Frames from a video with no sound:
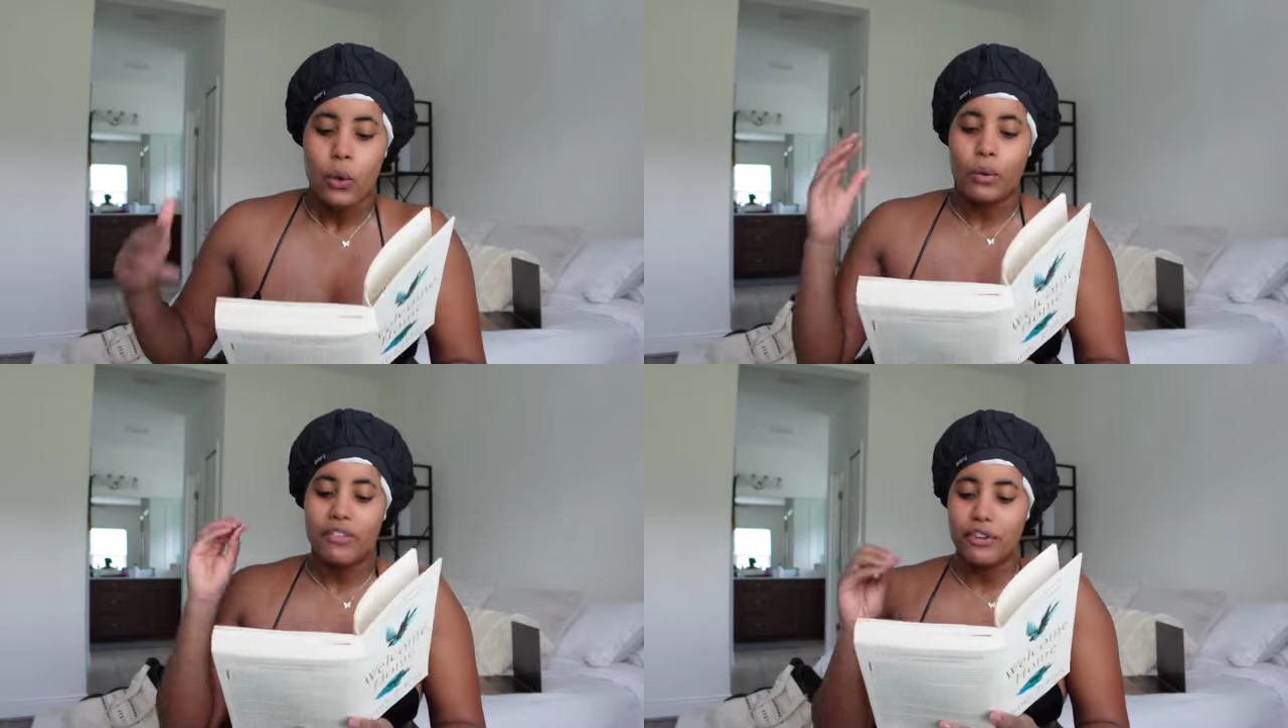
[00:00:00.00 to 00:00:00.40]

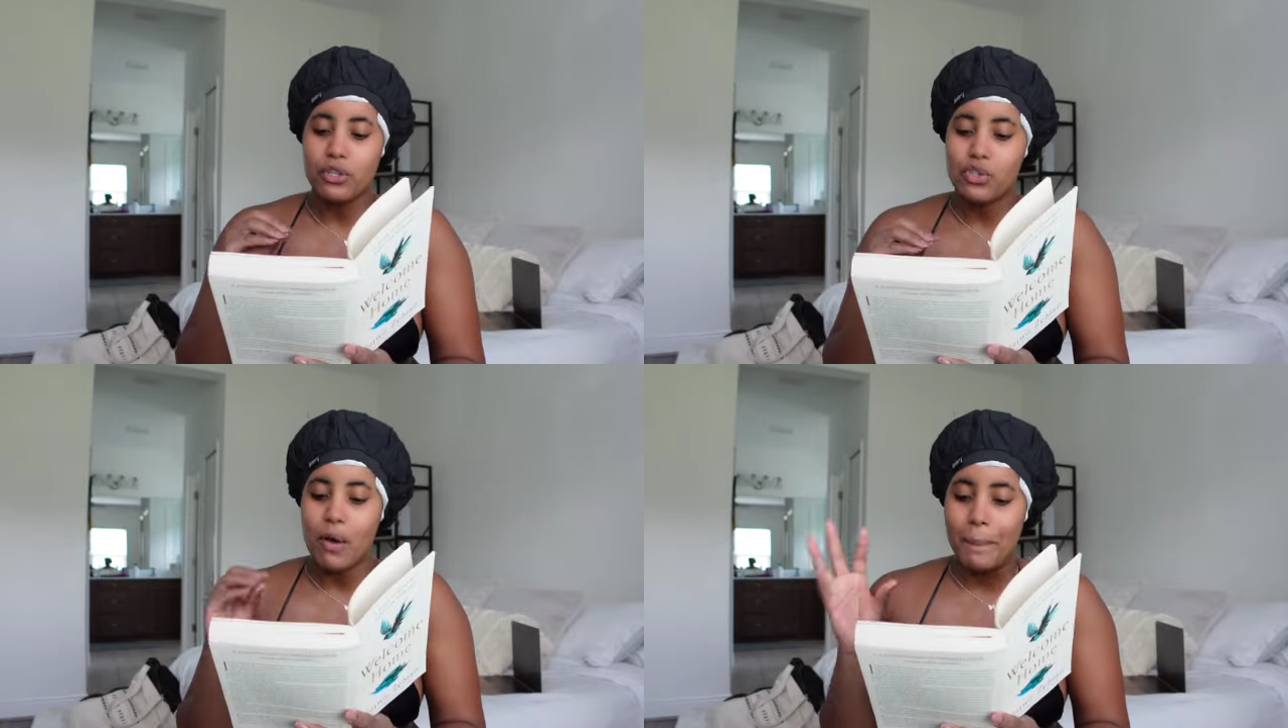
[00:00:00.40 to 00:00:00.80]
We feel
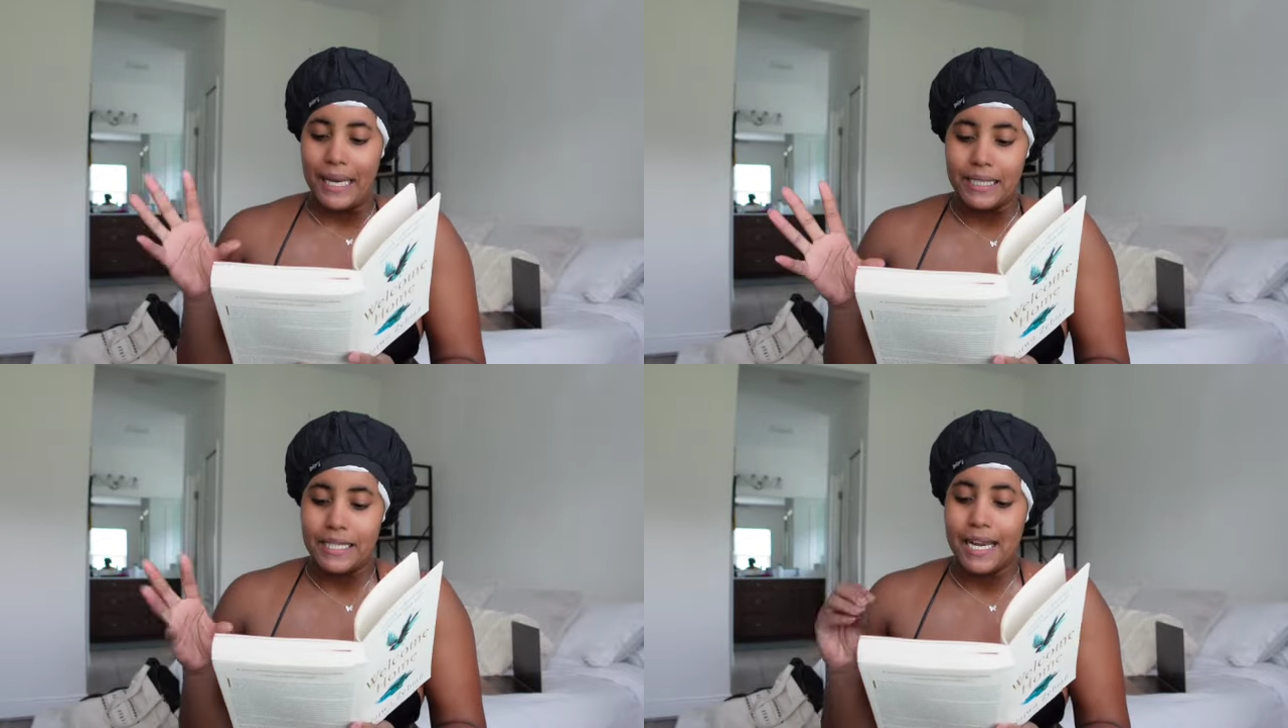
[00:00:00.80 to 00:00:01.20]
so
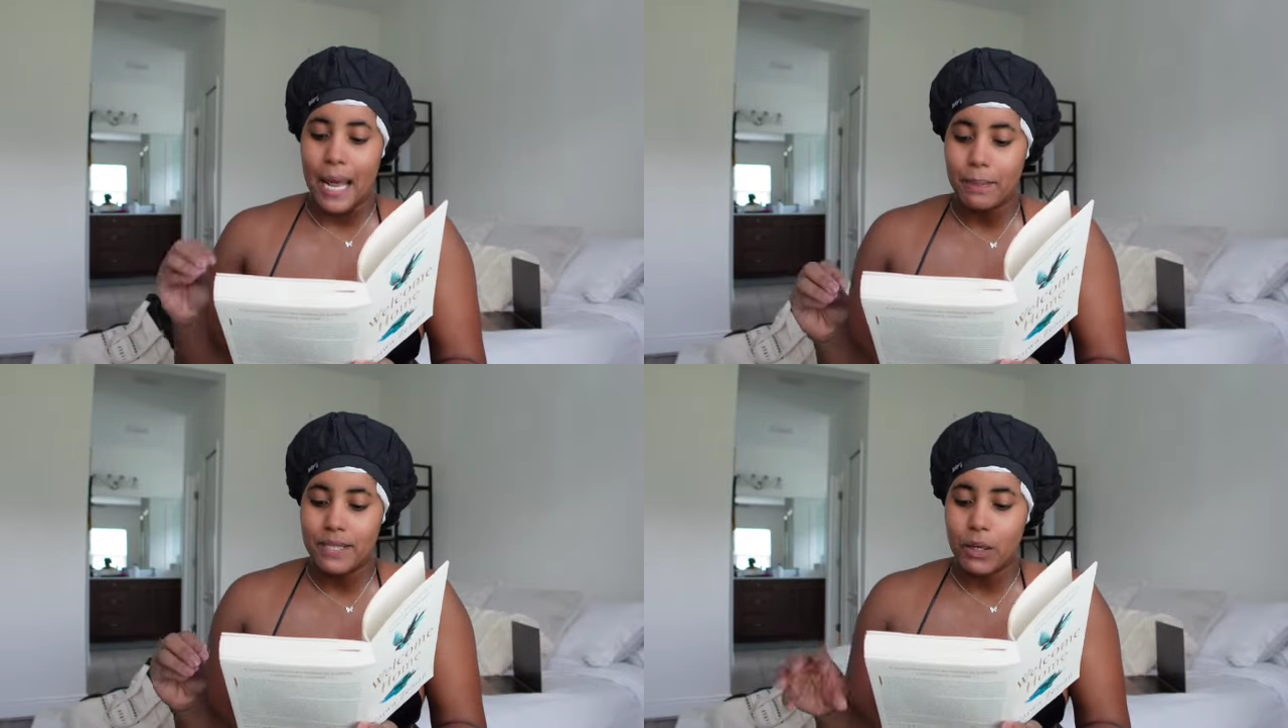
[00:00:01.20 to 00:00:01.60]
abandoned and
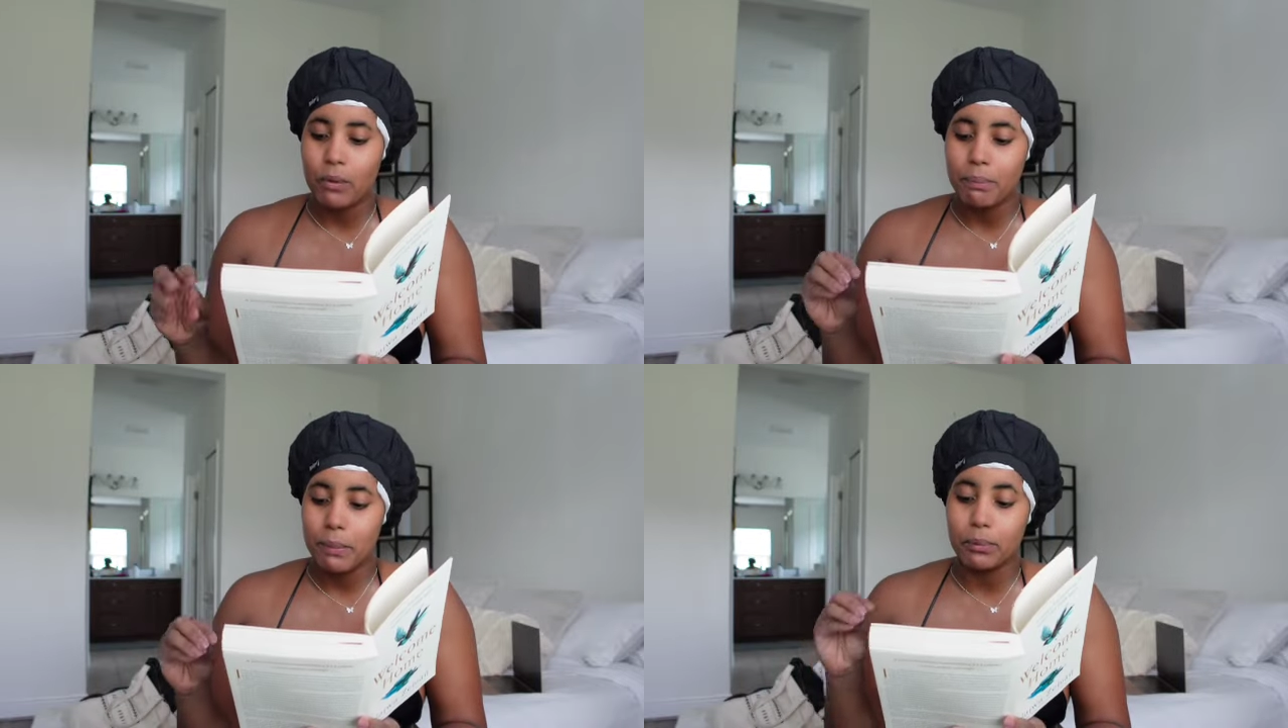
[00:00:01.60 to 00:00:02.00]
empty
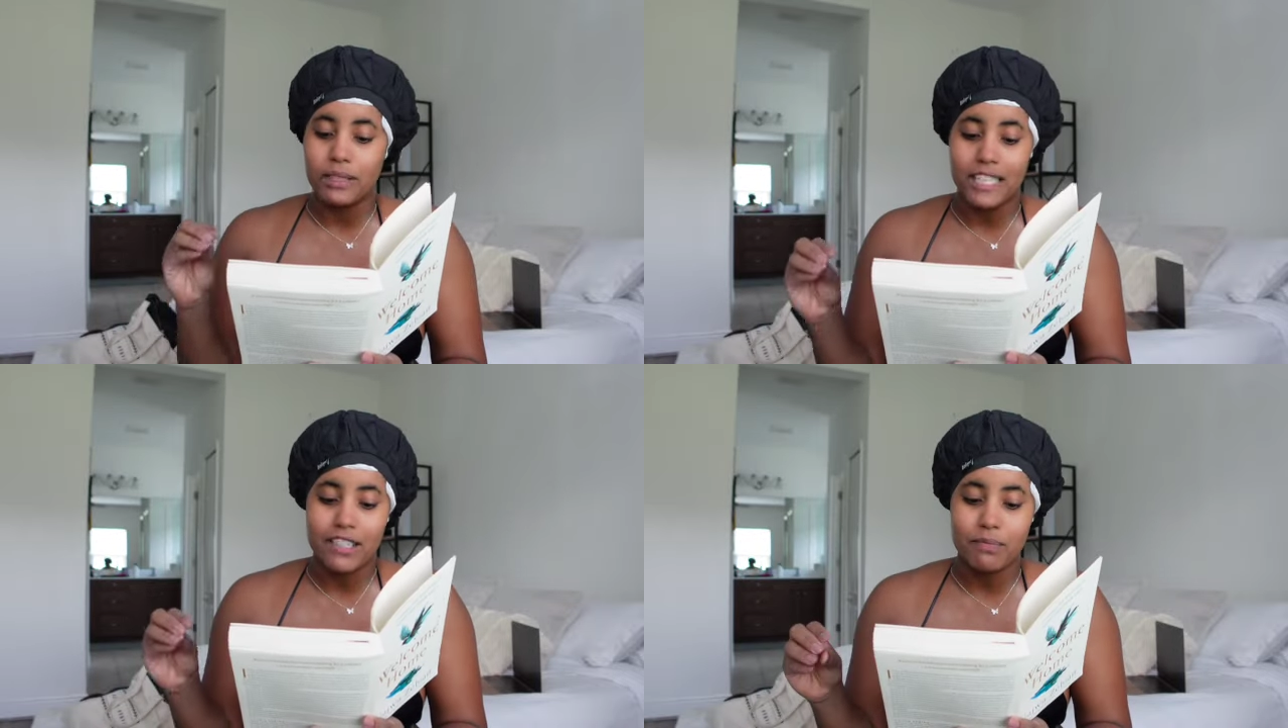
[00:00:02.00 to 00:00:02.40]
when people
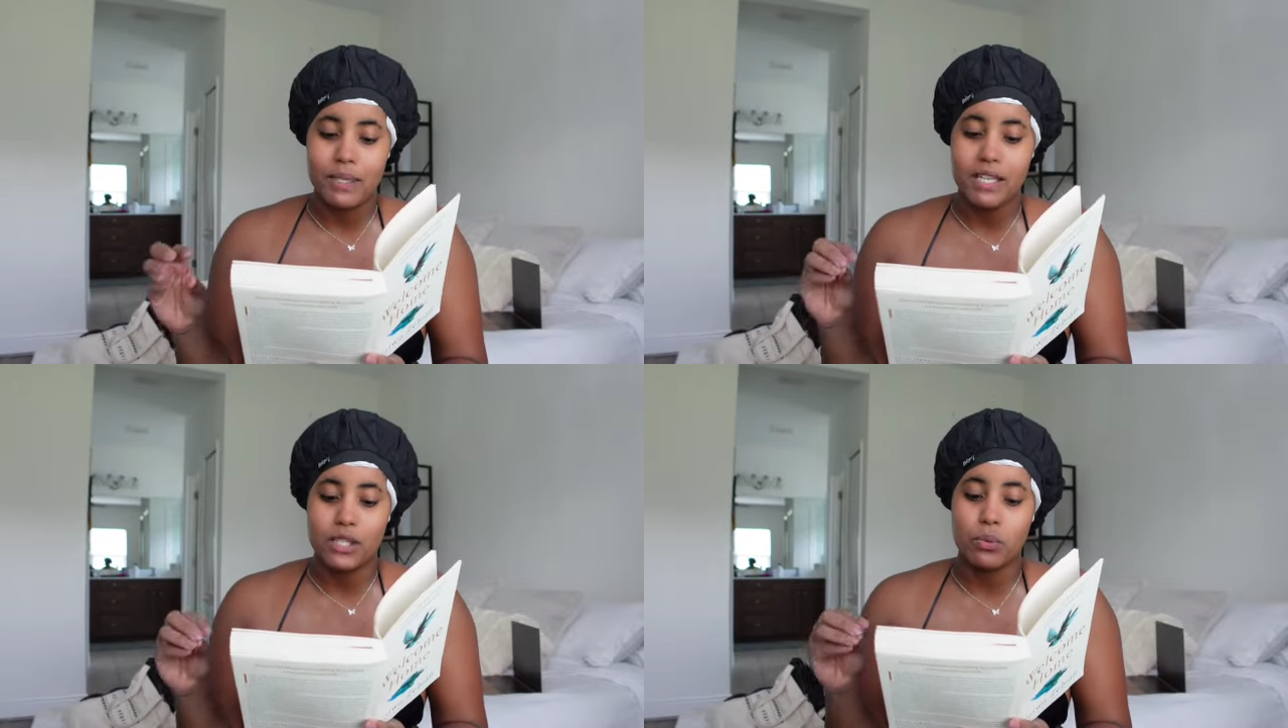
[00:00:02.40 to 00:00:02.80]
leave
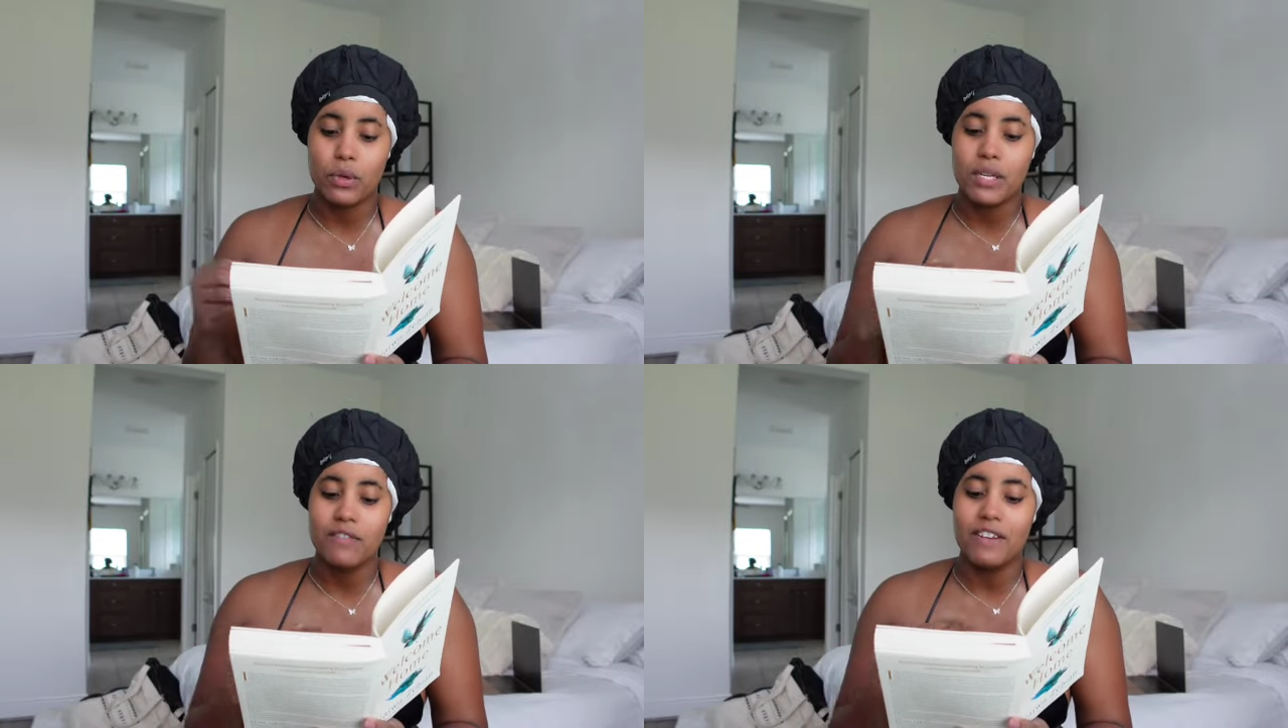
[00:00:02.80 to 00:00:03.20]
because
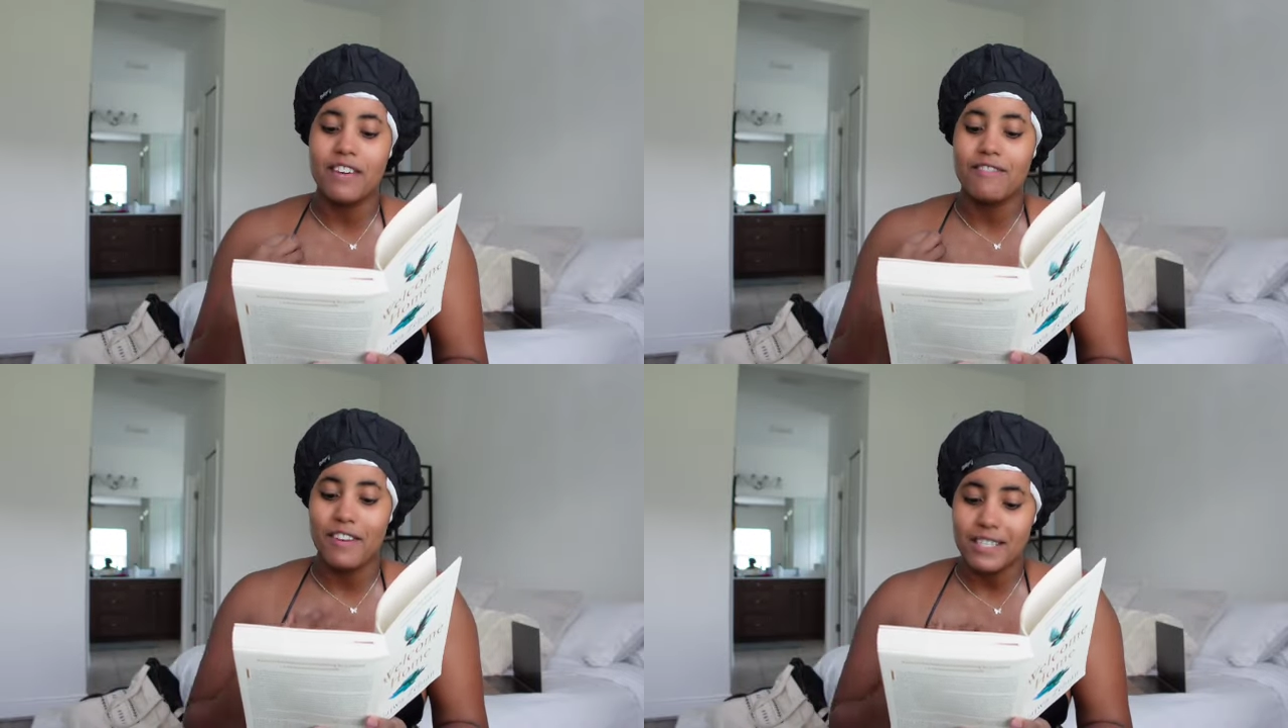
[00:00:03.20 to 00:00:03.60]
we've
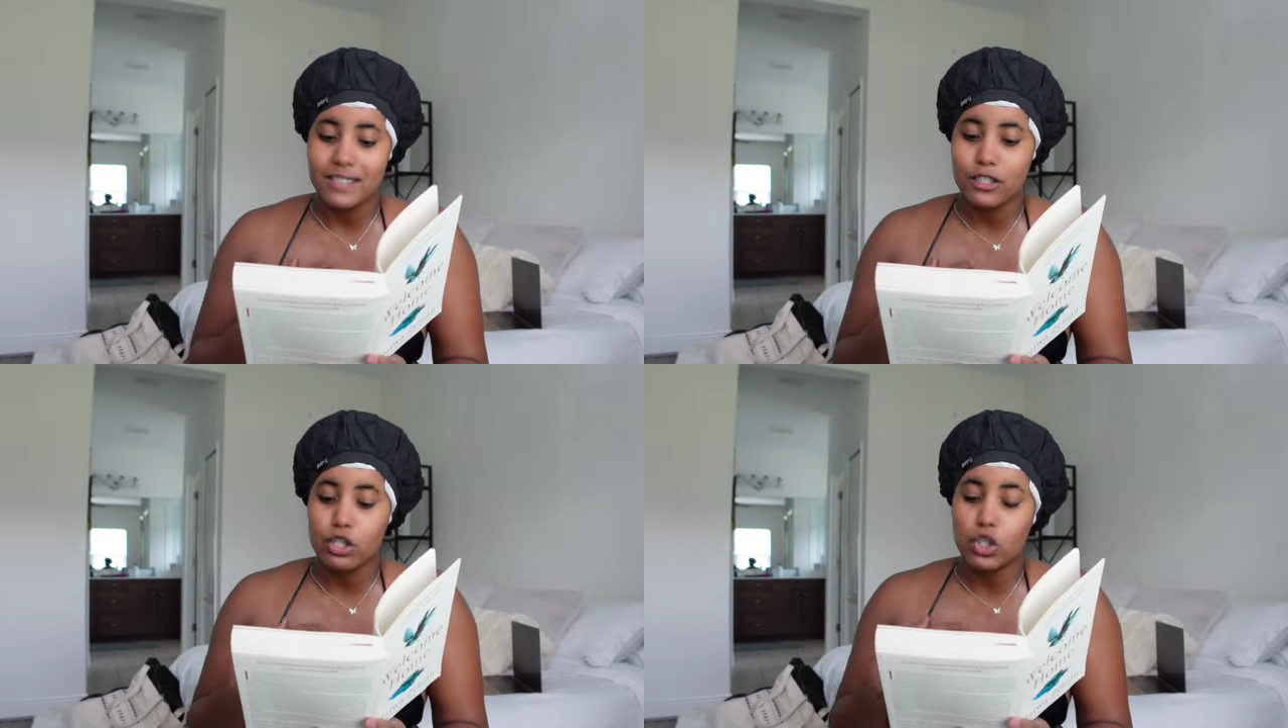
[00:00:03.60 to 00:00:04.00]

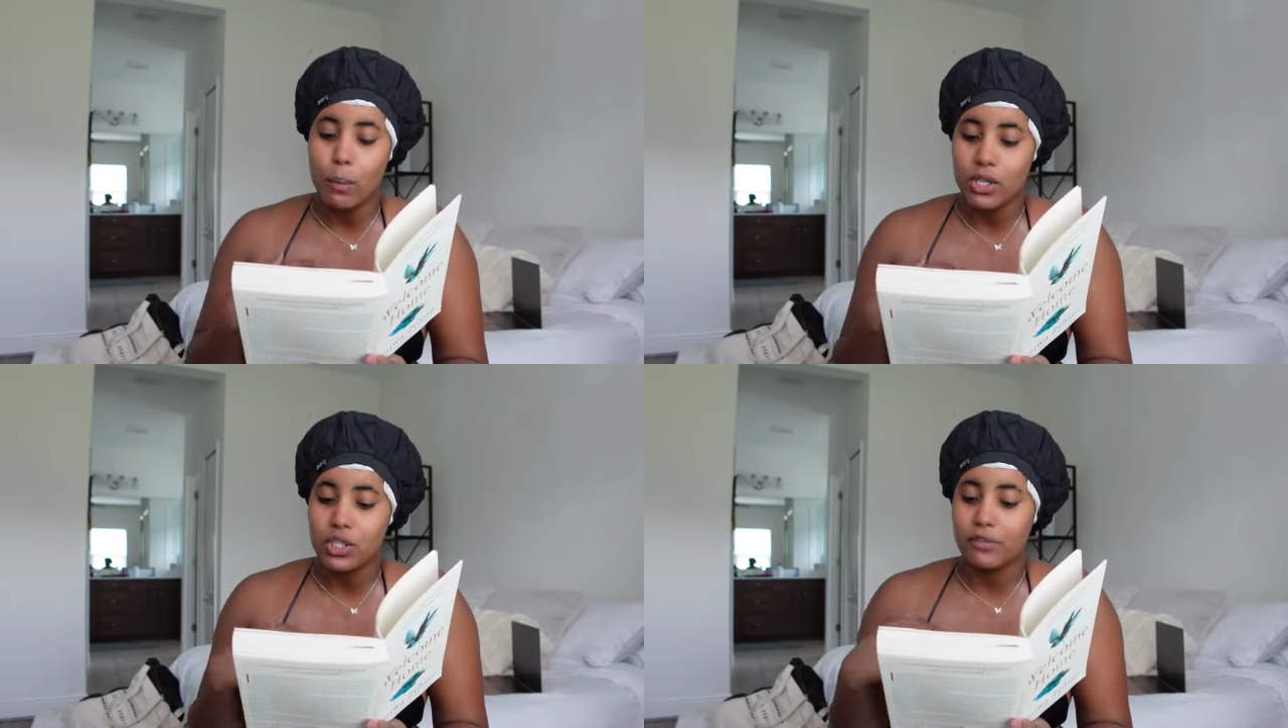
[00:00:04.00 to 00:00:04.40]
invested so much